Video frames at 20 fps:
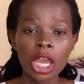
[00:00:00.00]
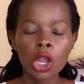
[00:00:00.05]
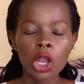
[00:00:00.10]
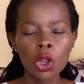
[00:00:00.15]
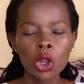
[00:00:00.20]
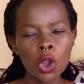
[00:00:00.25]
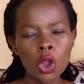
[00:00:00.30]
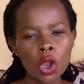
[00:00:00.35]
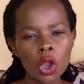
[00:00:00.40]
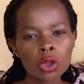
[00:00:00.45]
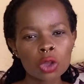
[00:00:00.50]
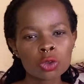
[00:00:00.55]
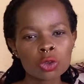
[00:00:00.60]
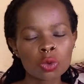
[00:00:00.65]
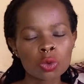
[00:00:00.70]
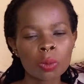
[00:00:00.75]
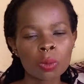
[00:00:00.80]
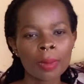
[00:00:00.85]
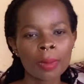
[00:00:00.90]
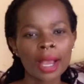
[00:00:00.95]
go to
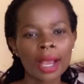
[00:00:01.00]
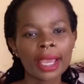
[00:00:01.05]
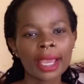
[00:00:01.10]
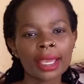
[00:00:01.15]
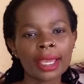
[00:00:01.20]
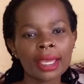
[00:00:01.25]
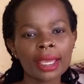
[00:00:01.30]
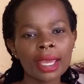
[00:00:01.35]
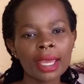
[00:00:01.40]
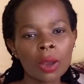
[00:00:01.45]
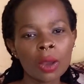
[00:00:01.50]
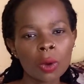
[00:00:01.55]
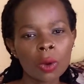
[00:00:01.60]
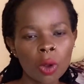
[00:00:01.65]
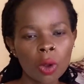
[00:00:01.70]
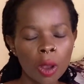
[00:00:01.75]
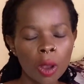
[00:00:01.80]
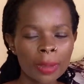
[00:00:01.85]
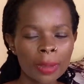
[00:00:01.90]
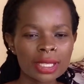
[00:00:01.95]
my
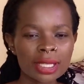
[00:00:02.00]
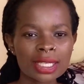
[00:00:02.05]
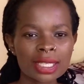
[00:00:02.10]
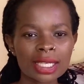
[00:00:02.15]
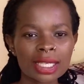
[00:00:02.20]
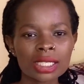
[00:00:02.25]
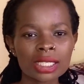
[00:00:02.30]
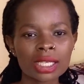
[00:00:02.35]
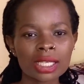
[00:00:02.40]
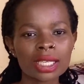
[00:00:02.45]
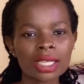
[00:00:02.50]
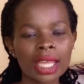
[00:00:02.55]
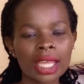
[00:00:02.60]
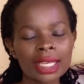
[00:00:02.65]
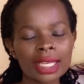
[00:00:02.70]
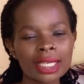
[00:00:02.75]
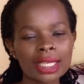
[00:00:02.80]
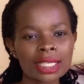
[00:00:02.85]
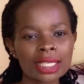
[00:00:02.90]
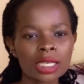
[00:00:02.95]
comment section and
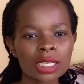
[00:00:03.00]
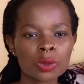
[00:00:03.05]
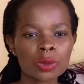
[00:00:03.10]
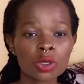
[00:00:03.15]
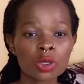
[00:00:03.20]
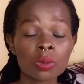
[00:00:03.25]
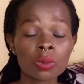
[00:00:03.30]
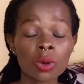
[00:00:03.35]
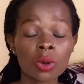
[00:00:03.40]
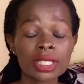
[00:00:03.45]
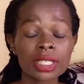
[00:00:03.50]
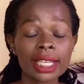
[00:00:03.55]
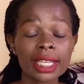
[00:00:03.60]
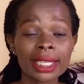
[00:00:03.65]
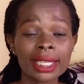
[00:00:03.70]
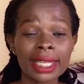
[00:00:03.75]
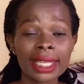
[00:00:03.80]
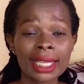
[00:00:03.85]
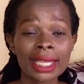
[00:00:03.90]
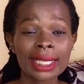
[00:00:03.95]
description box and
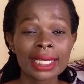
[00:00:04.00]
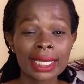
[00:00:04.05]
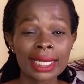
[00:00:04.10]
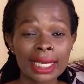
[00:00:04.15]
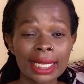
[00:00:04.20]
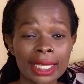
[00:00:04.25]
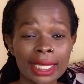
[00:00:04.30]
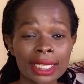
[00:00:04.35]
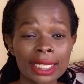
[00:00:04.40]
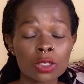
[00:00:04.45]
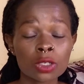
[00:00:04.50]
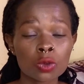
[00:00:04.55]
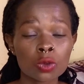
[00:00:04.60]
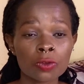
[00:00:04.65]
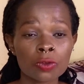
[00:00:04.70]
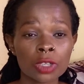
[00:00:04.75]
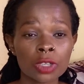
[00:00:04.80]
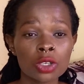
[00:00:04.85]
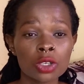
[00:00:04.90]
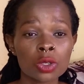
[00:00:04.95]
get links to
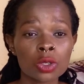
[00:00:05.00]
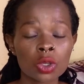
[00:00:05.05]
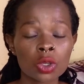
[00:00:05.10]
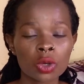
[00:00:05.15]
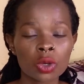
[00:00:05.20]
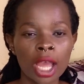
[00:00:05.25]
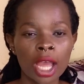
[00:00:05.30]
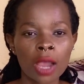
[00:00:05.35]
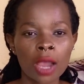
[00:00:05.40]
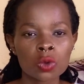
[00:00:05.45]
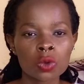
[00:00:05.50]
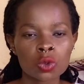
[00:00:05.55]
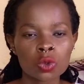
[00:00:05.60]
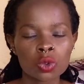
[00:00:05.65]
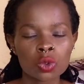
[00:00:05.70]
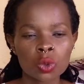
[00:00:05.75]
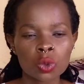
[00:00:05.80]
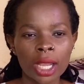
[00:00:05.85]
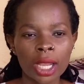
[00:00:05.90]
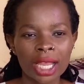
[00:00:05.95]
videos on how to
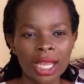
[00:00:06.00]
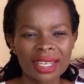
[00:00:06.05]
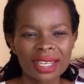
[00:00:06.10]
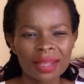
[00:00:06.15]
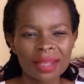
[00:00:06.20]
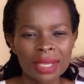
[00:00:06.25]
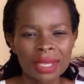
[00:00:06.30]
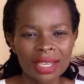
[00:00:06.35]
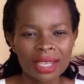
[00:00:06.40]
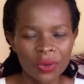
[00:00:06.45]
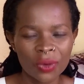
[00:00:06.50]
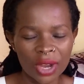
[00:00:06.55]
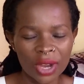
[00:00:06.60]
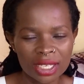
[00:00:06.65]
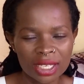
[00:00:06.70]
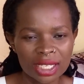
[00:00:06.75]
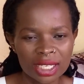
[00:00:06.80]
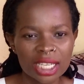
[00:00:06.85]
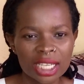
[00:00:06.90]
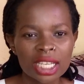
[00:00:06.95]
do academic
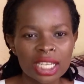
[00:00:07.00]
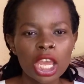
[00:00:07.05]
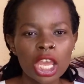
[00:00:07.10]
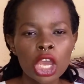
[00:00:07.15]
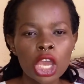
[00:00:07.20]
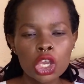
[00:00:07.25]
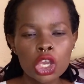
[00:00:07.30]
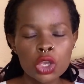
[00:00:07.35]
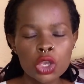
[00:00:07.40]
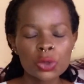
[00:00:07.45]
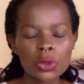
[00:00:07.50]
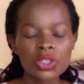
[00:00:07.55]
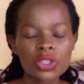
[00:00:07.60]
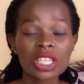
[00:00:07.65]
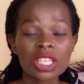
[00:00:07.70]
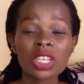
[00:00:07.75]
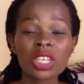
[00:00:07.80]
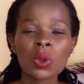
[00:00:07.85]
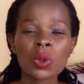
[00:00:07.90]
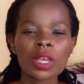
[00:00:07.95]
writing
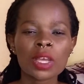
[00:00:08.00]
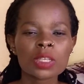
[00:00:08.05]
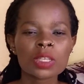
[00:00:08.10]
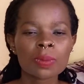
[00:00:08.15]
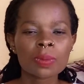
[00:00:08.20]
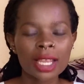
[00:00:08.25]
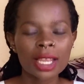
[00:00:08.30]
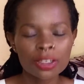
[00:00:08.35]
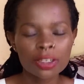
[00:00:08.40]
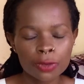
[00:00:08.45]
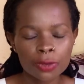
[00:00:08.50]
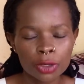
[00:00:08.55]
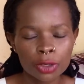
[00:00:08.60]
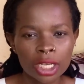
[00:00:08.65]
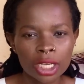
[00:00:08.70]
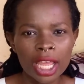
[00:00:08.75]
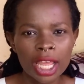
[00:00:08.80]
using your smartphone.